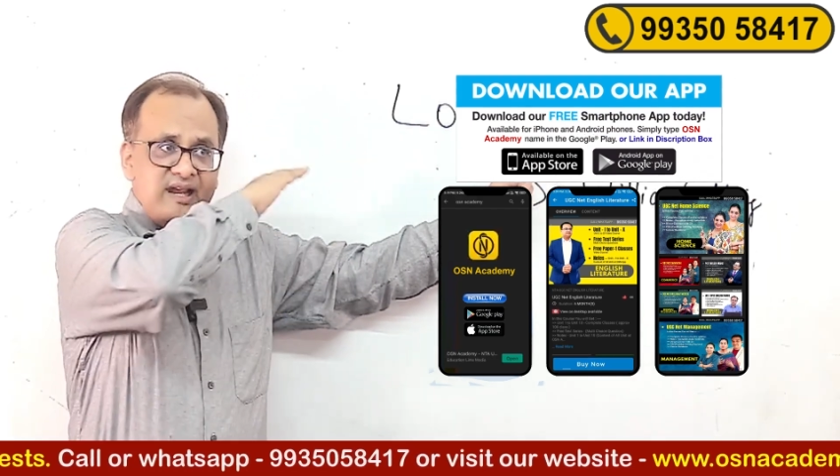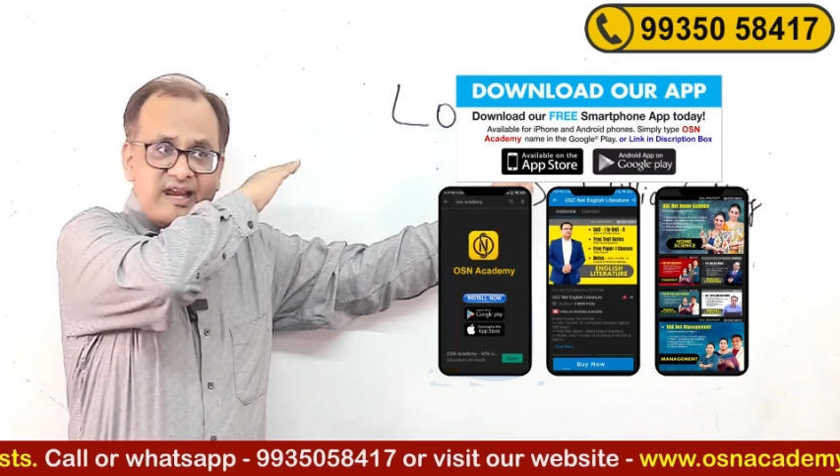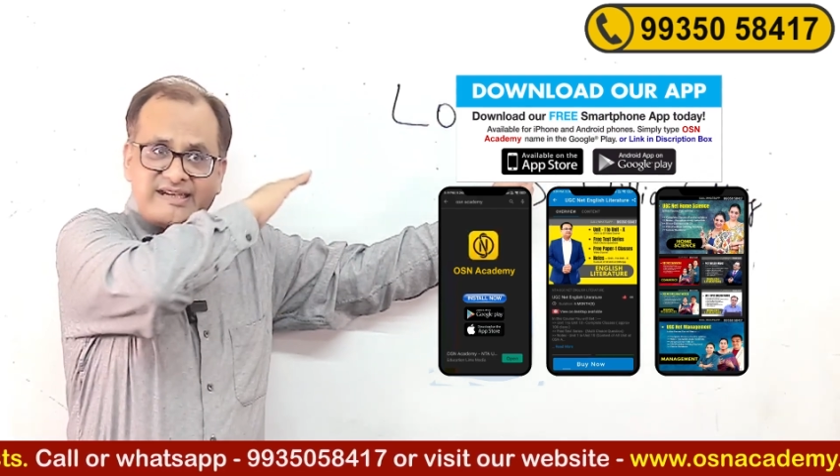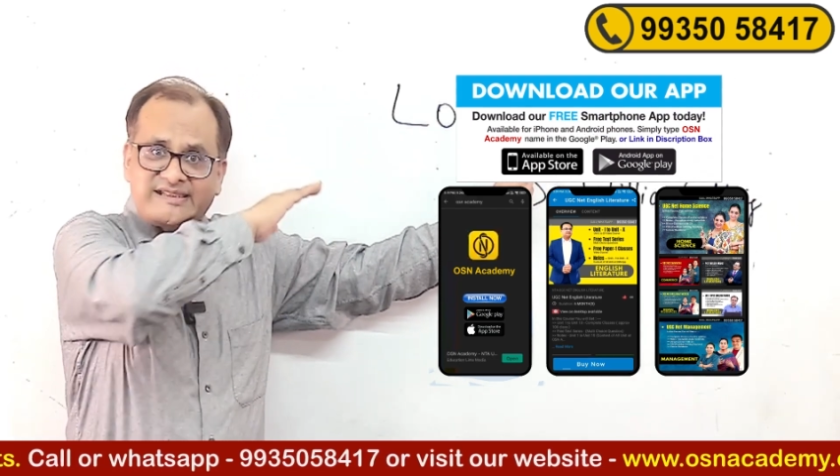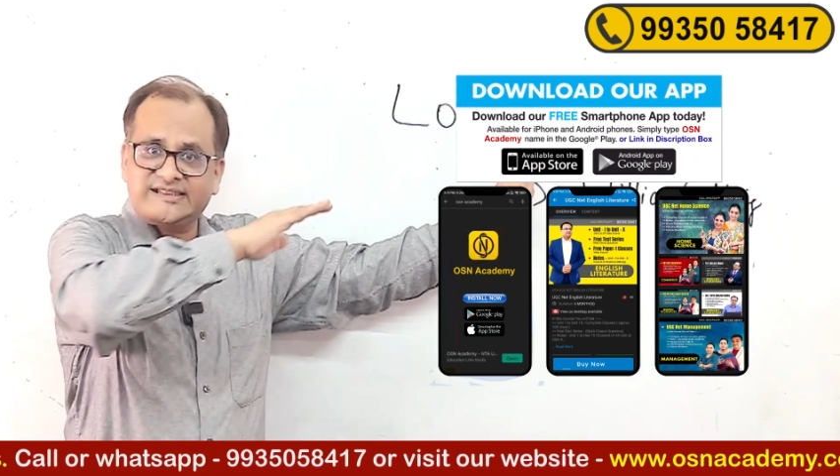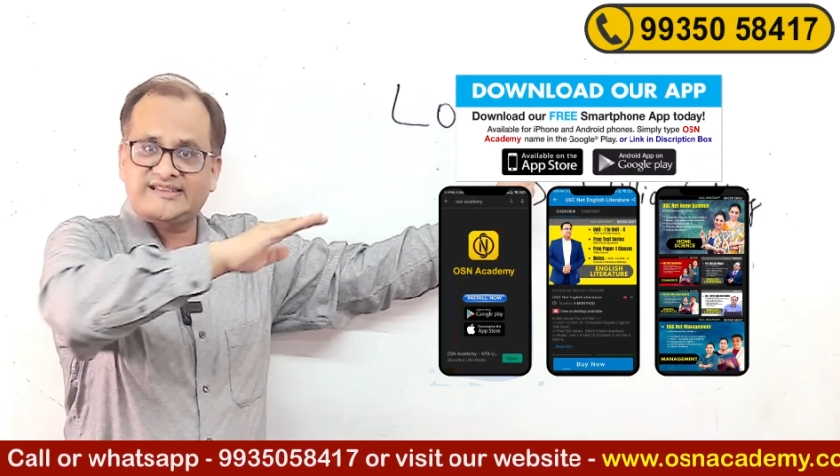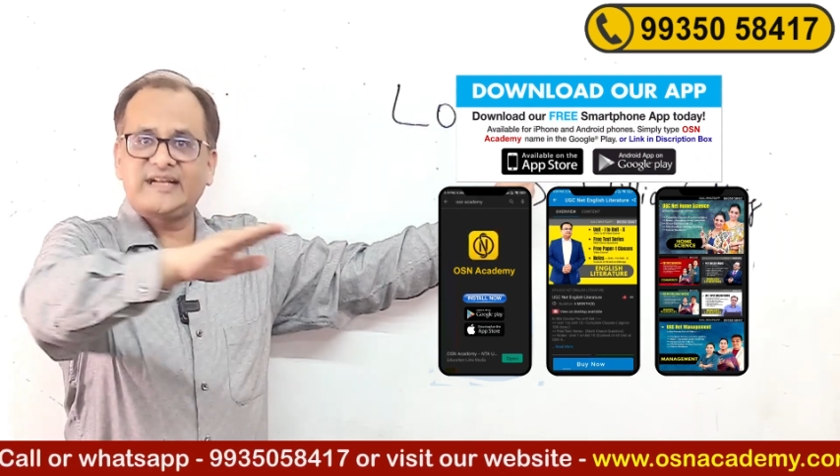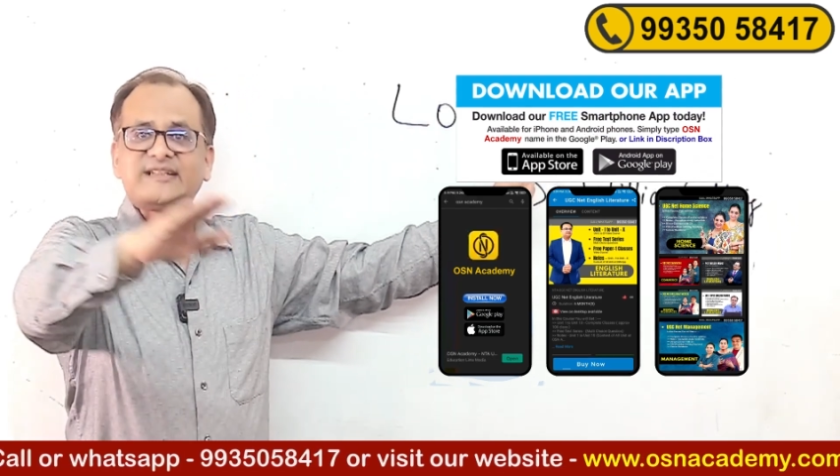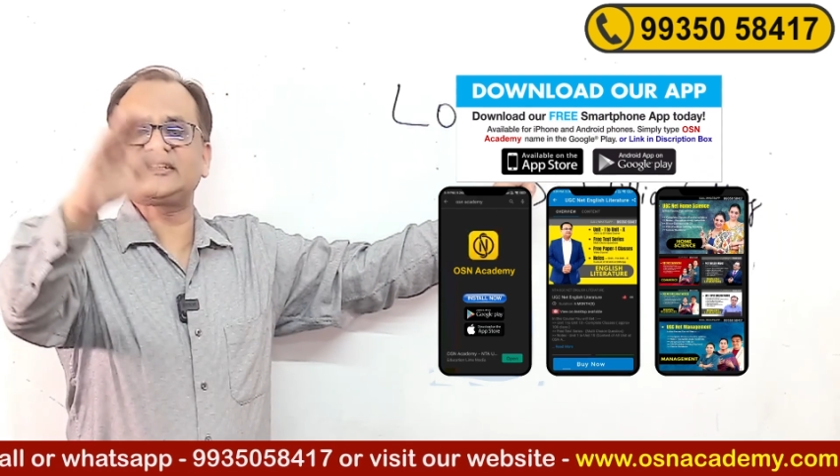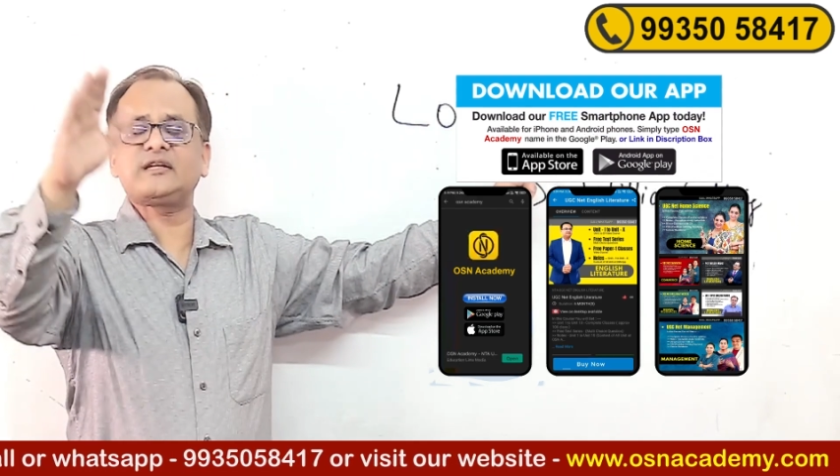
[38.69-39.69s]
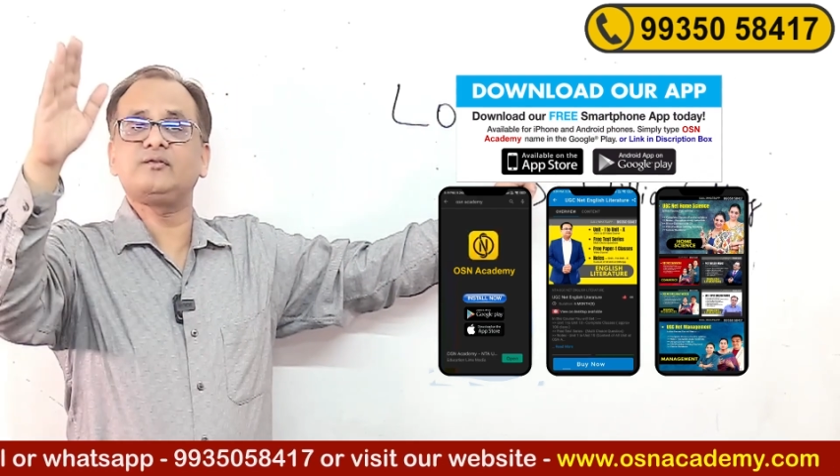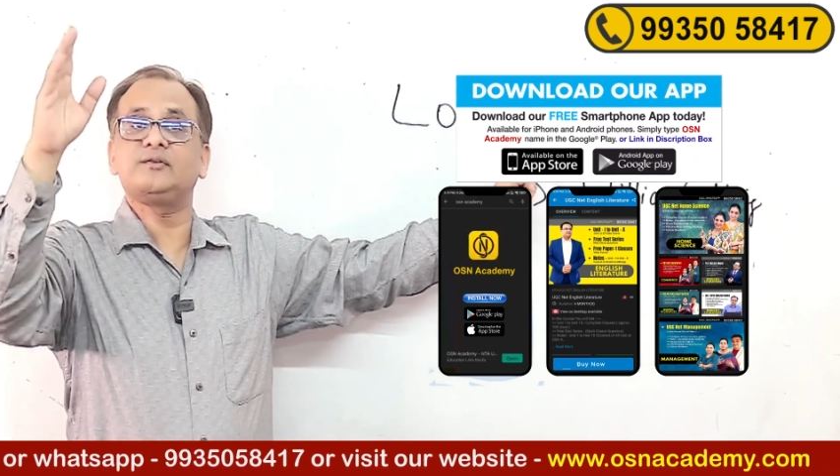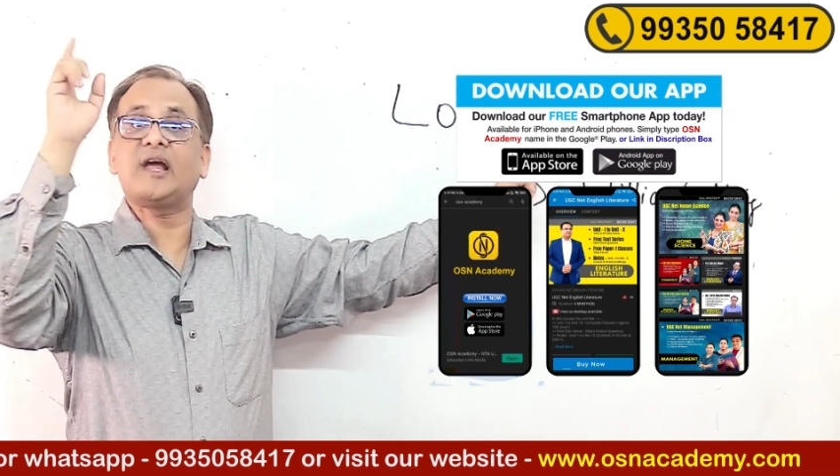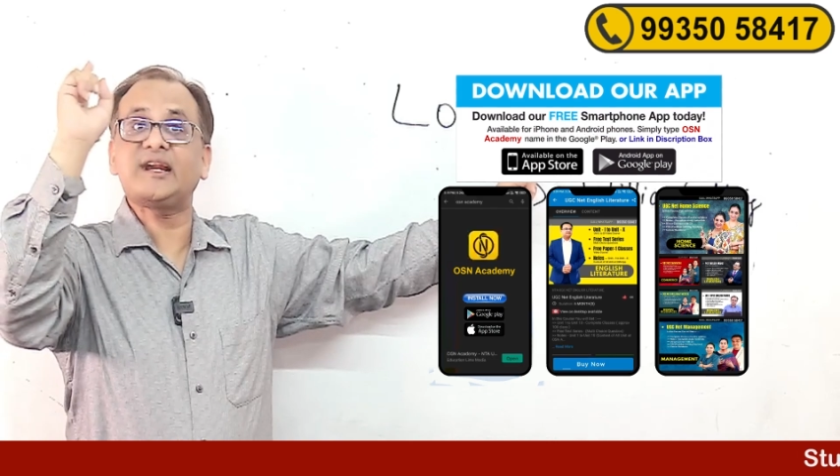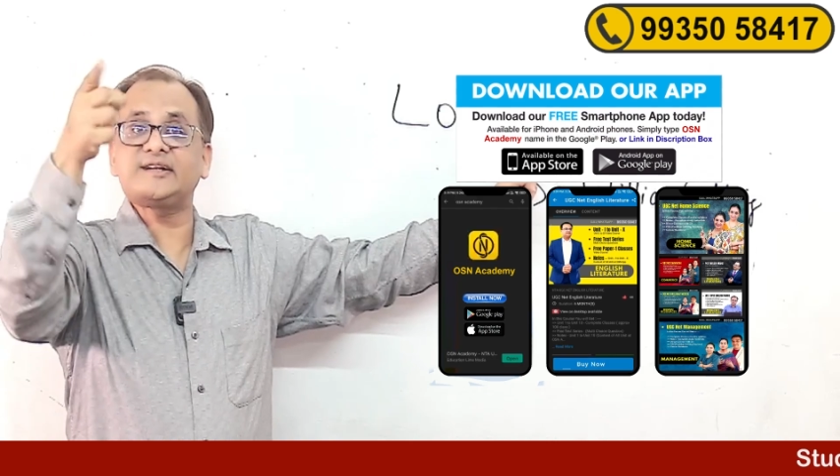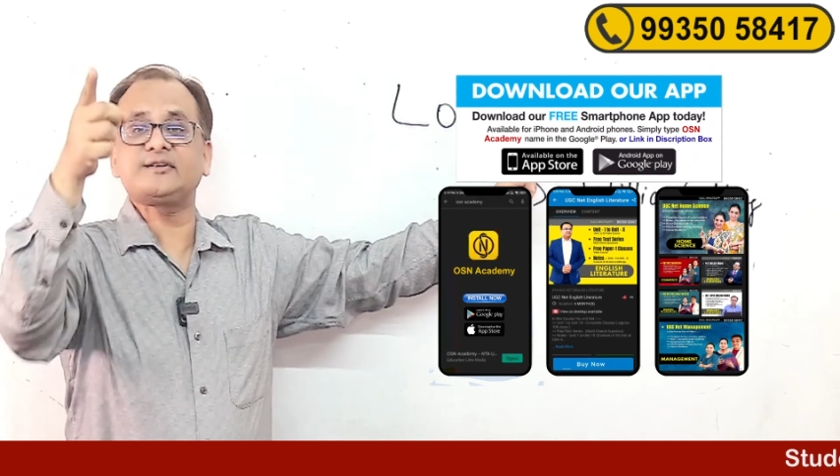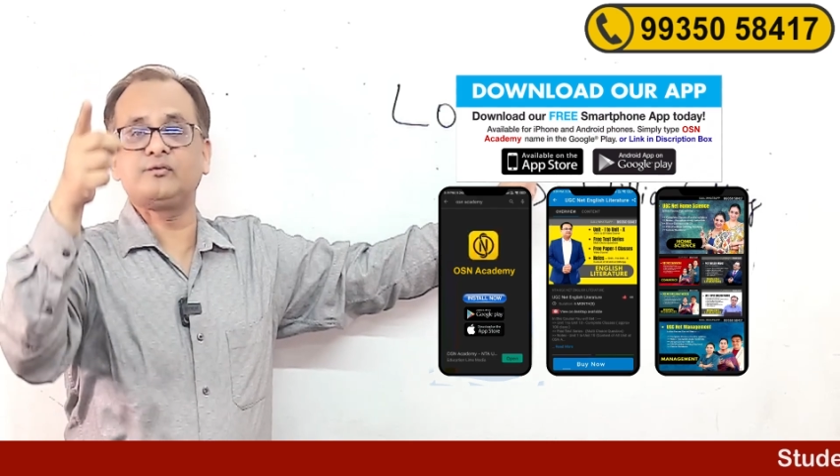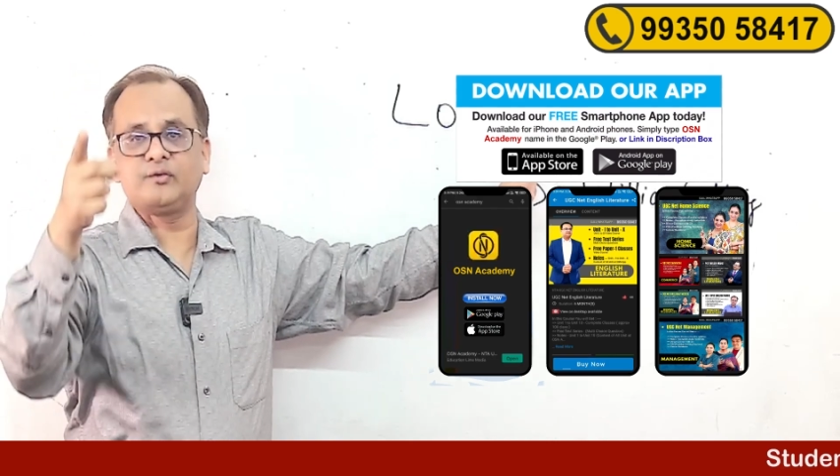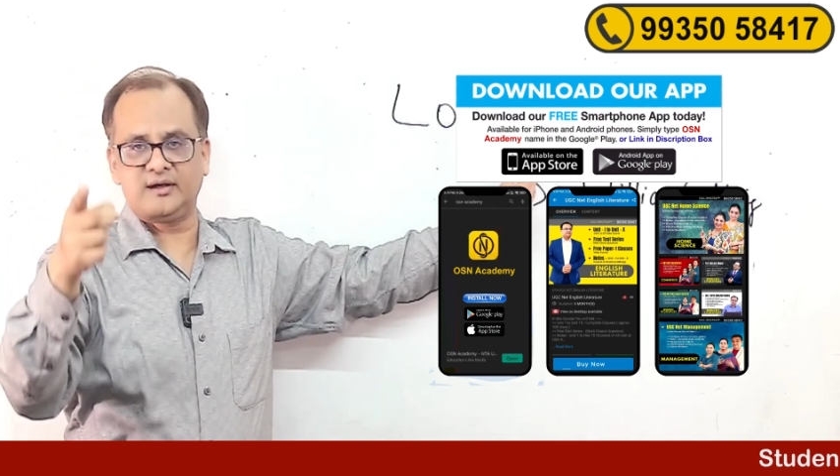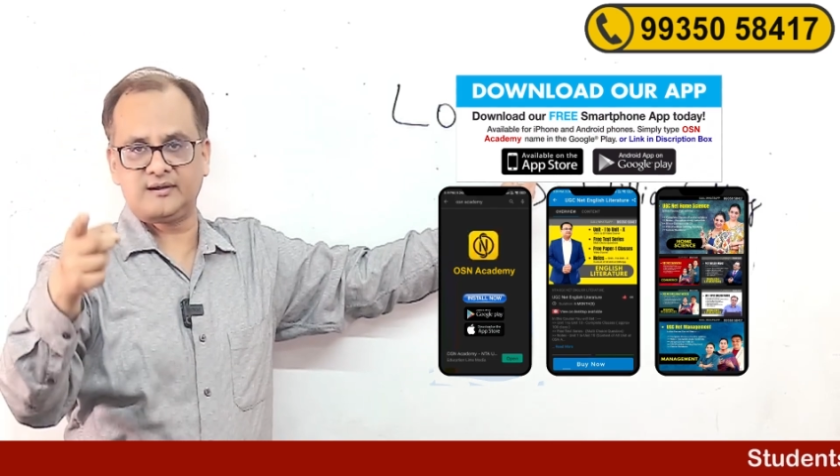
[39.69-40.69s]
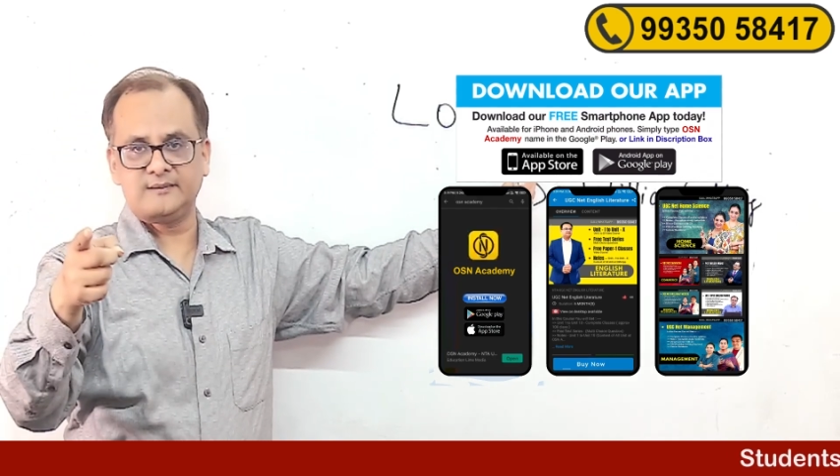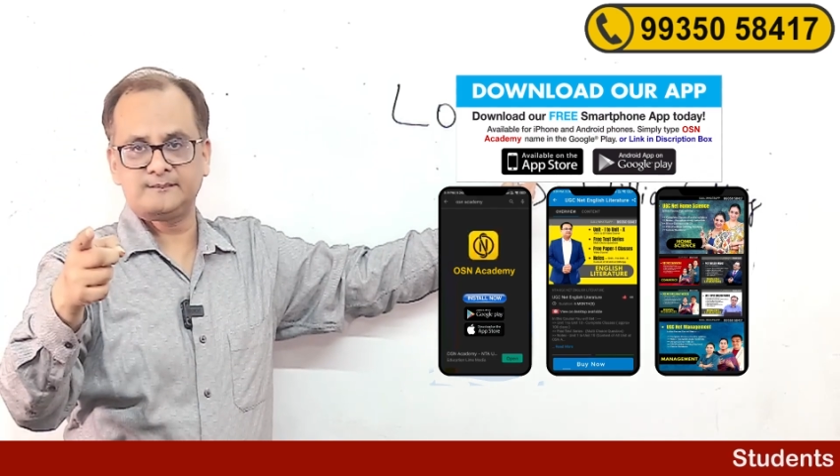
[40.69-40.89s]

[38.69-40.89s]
extensive narrative work